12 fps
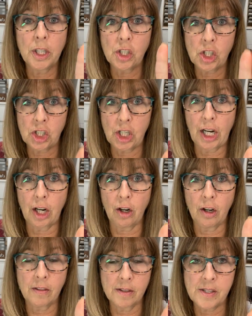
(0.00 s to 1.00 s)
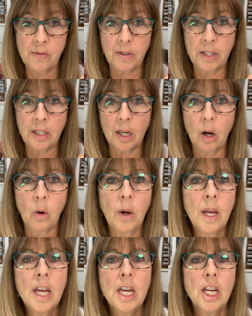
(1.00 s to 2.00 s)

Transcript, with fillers: can share this video.